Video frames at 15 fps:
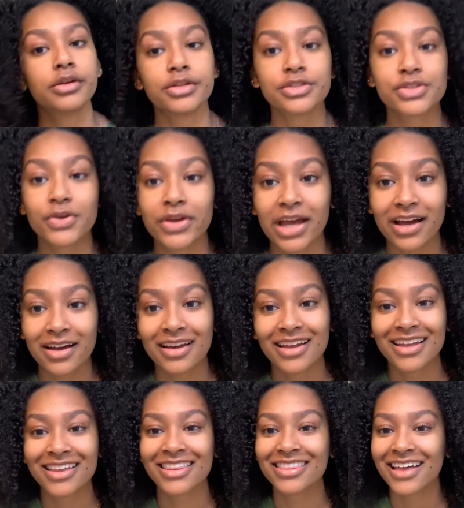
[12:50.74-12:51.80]
So
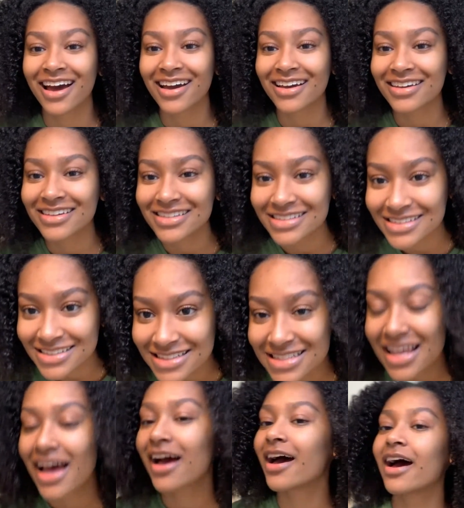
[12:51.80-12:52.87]
yeah, that is
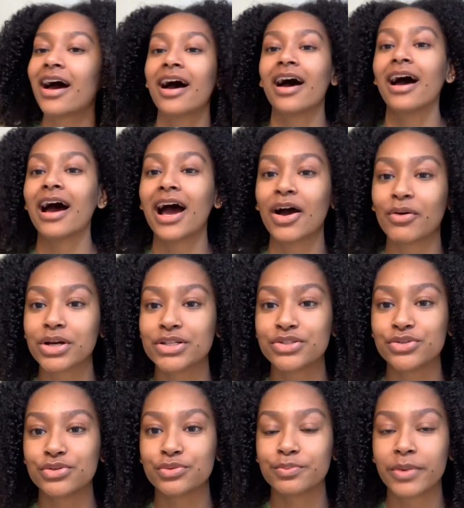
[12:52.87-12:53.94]
how I
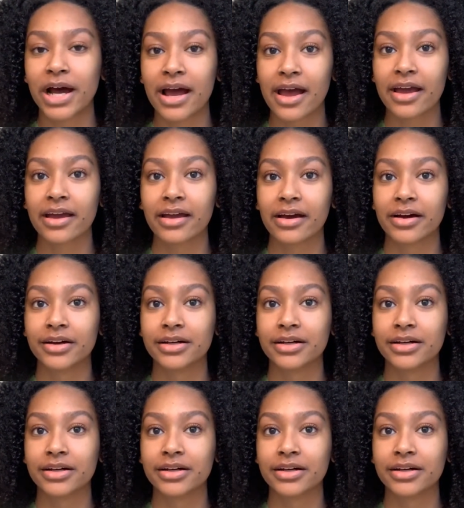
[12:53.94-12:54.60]
do my